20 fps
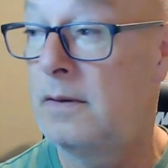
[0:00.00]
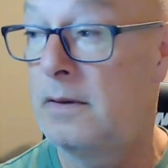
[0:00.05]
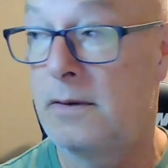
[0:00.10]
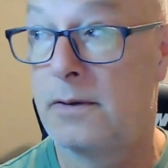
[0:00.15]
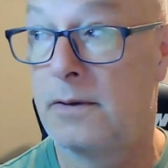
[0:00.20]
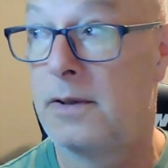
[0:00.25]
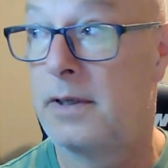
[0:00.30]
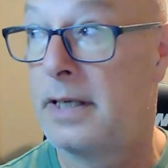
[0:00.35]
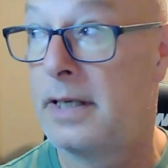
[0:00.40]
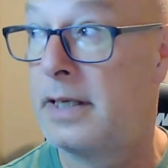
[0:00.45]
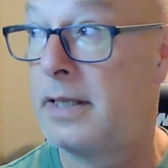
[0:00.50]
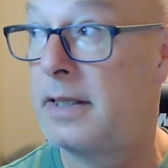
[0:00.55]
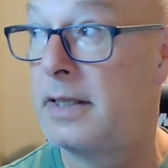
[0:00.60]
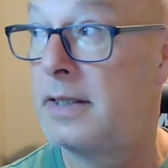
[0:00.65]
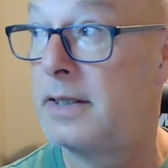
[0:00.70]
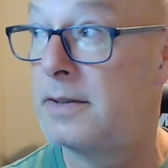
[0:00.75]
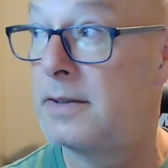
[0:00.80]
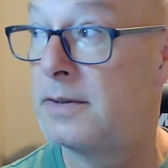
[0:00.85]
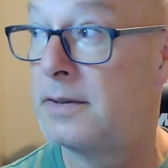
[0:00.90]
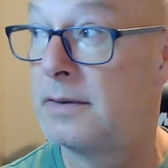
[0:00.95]
or any of
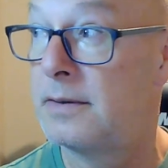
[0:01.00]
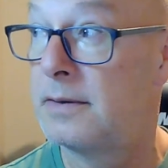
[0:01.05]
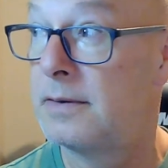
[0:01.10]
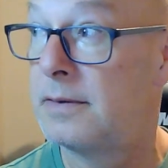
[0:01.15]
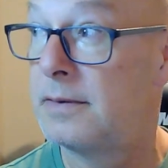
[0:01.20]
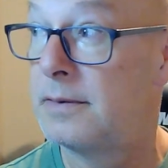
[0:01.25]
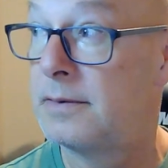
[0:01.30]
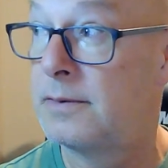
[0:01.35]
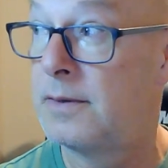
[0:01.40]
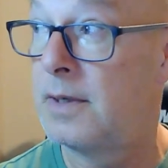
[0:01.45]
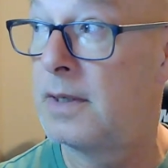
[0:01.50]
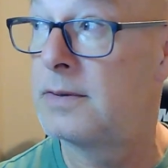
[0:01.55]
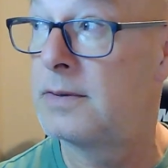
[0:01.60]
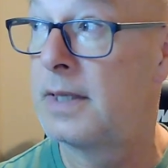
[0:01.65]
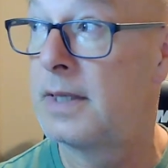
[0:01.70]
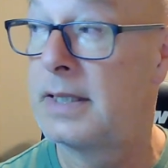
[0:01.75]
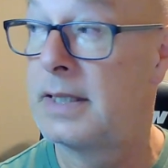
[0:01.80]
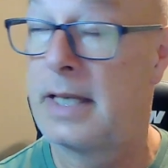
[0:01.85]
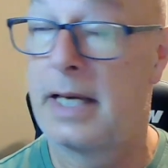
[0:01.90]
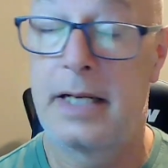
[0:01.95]
these drugs
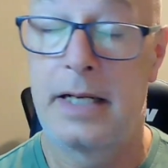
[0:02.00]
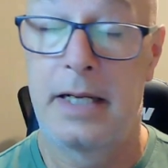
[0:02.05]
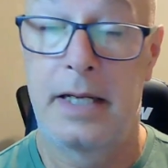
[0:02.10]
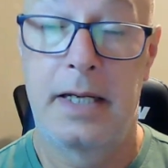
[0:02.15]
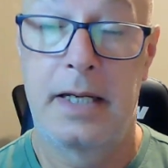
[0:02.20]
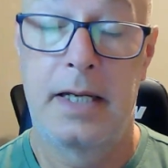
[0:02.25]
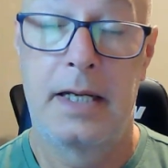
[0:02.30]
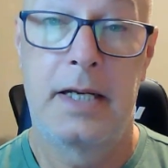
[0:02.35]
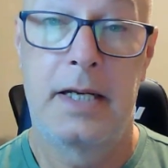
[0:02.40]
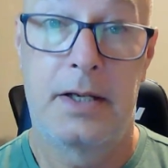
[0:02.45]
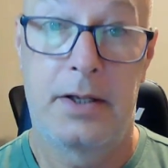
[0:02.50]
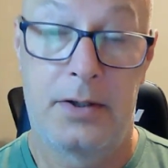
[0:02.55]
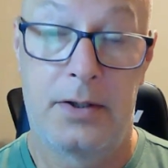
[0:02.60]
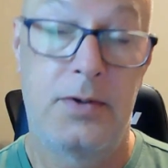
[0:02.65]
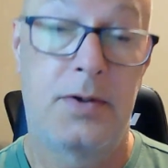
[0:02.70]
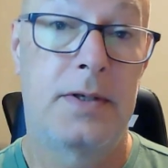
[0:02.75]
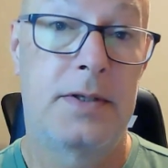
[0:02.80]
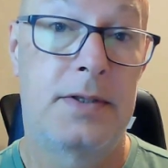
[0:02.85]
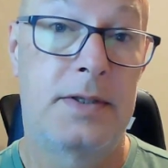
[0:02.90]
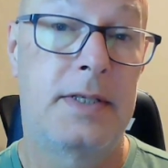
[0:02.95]
like that,
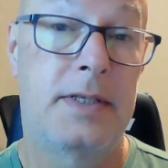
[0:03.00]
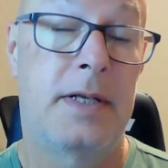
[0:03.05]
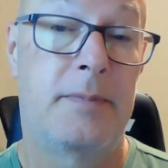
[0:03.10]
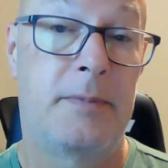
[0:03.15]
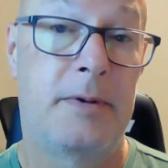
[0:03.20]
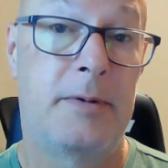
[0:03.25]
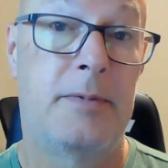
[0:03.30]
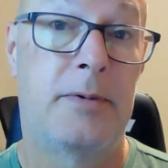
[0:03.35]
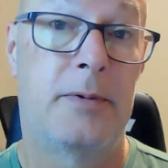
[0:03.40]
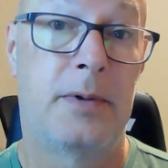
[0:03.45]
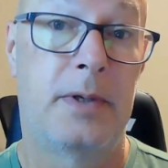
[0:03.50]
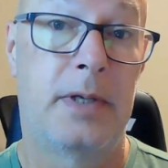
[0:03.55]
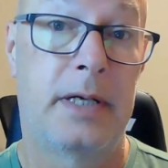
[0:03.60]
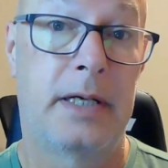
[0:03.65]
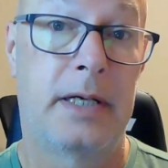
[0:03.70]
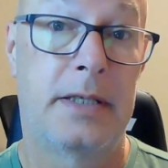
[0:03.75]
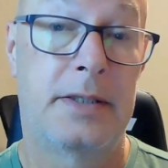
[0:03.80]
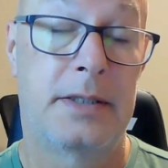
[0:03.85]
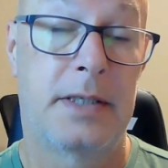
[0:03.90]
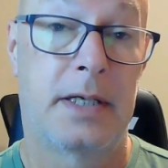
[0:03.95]
you can see that people really
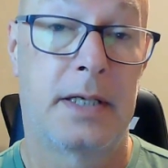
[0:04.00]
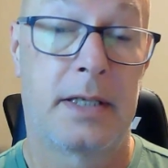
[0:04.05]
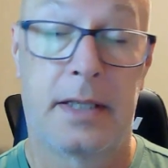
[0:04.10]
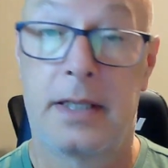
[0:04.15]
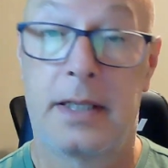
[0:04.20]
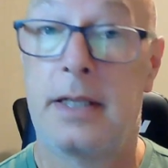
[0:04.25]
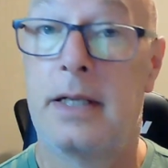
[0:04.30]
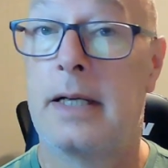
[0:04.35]
get sick.